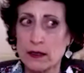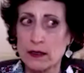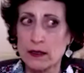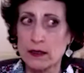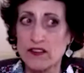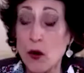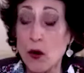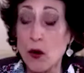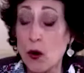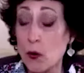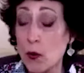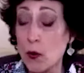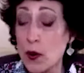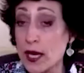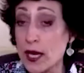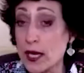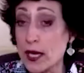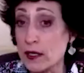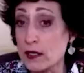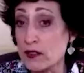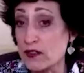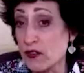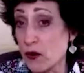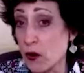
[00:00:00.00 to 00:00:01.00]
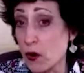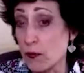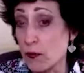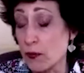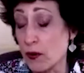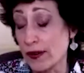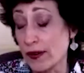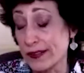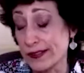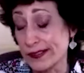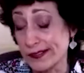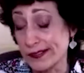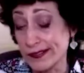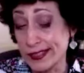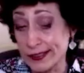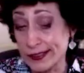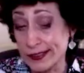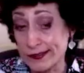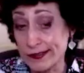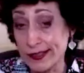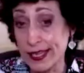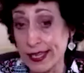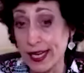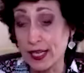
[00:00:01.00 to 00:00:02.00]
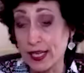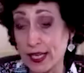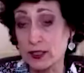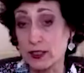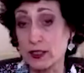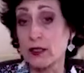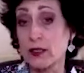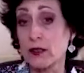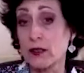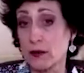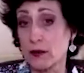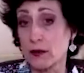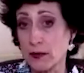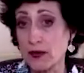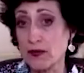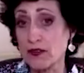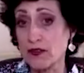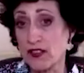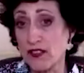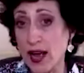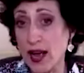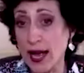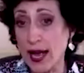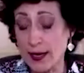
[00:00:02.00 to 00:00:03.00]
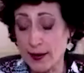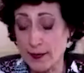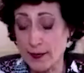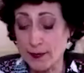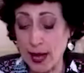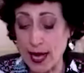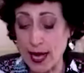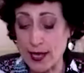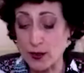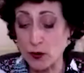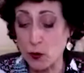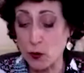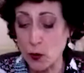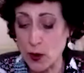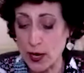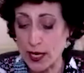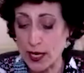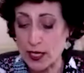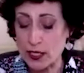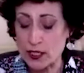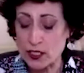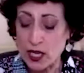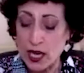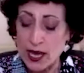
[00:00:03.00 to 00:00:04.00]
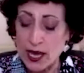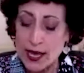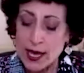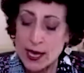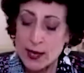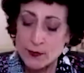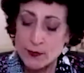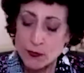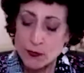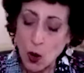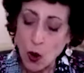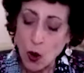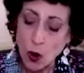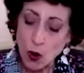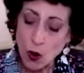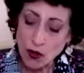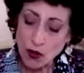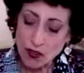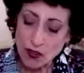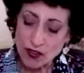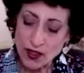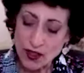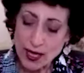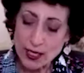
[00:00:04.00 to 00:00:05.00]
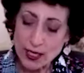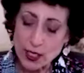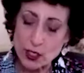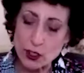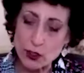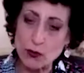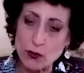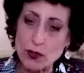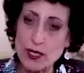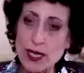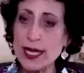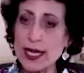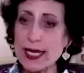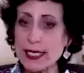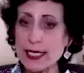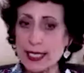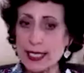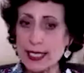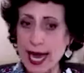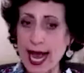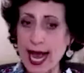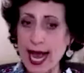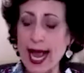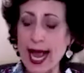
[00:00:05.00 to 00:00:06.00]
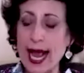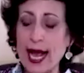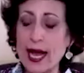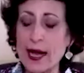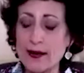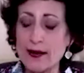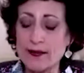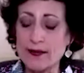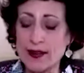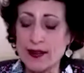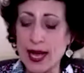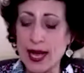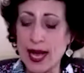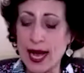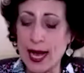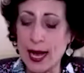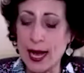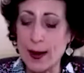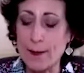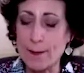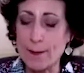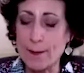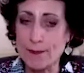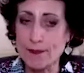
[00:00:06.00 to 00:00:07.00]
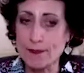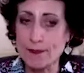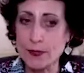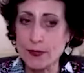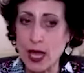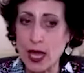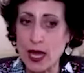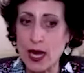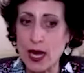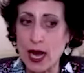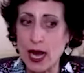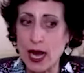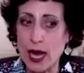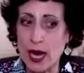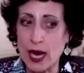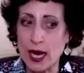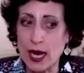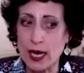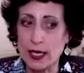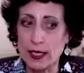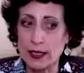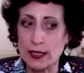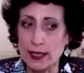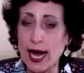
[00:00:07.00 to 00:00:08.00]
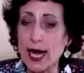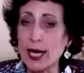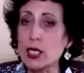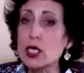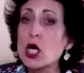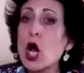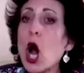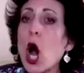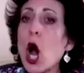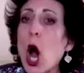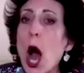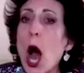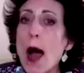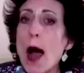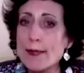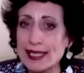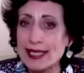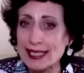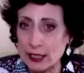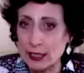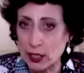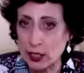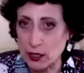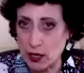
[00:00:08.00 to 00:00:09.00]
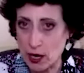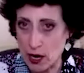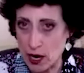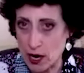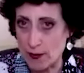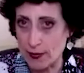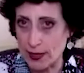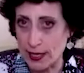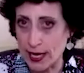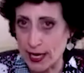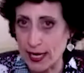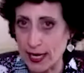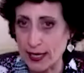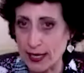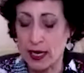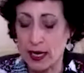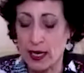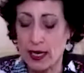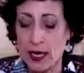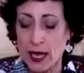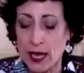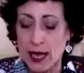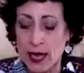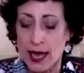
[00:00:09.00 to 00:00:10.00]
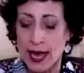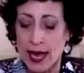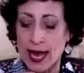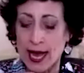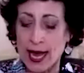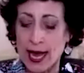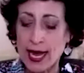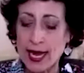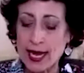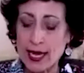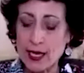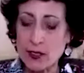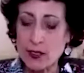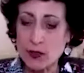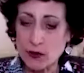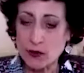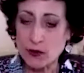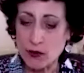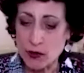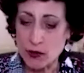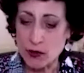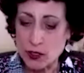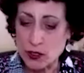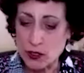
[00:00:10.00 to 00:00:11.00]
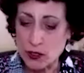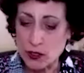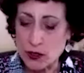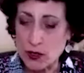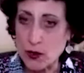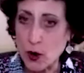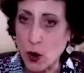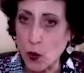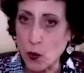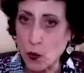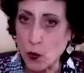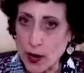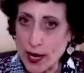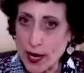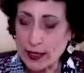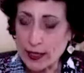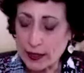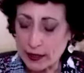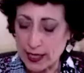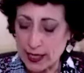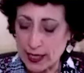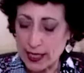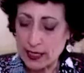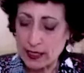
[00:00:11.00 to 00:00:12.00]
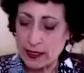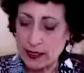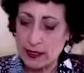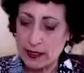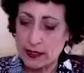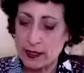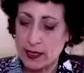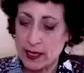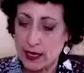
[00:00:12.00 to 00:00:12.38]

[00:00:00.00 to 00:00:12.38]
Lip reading: 4 weeks, 4.33 actually, divide it by the weeks. The whole thing, you need to have a common denominator, either a weekly,